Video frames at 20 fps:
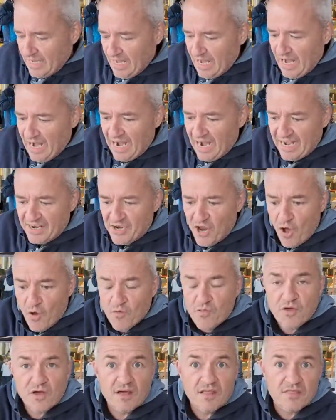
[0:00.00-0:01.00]
I know
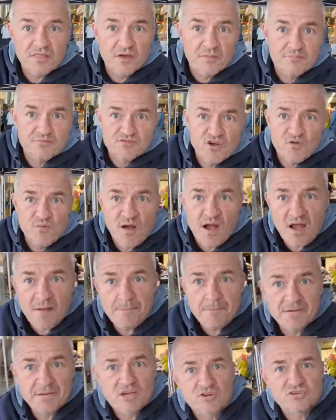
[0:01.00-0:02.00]
that the brewer,
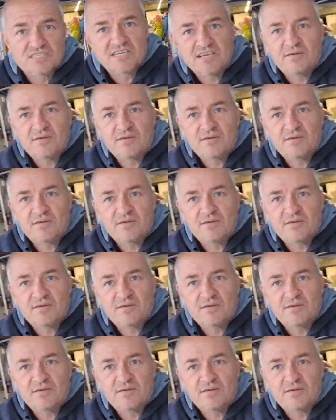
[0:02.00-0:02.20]
because he